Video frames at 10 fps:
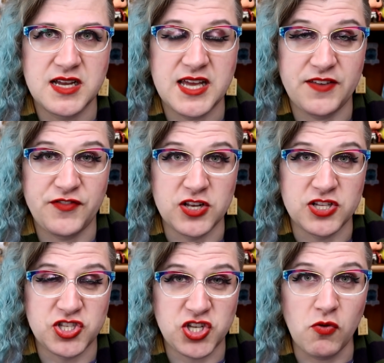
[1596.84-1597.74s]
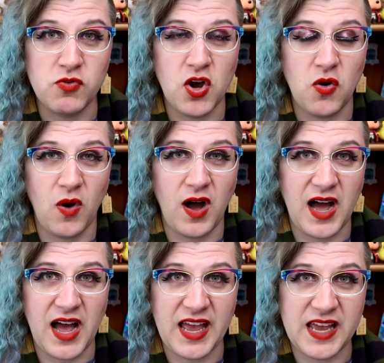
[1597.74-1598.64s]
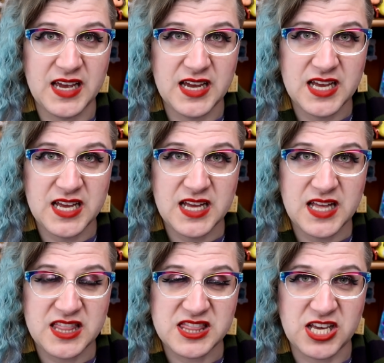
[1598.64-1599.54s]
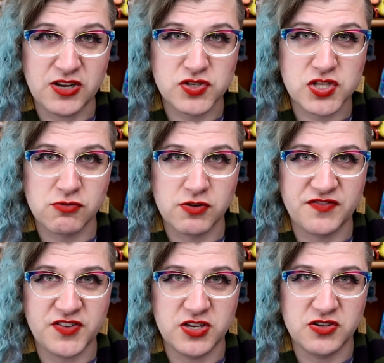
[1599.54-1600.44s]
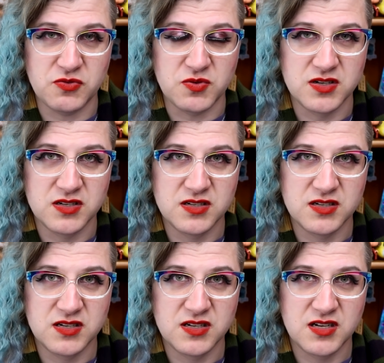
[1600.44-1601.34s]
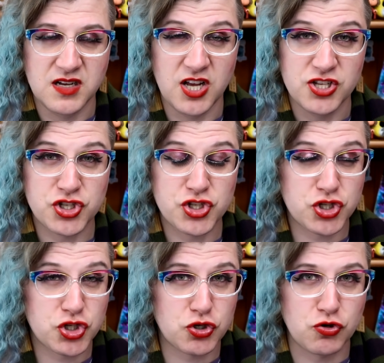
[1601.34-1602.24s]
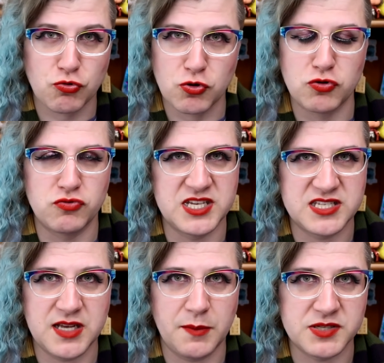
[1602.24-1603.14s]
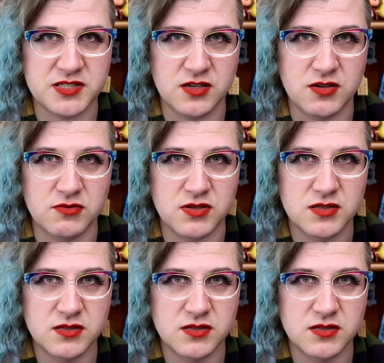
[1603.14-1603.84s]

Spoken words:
And if you don't know why, there's the review. Screw this episode.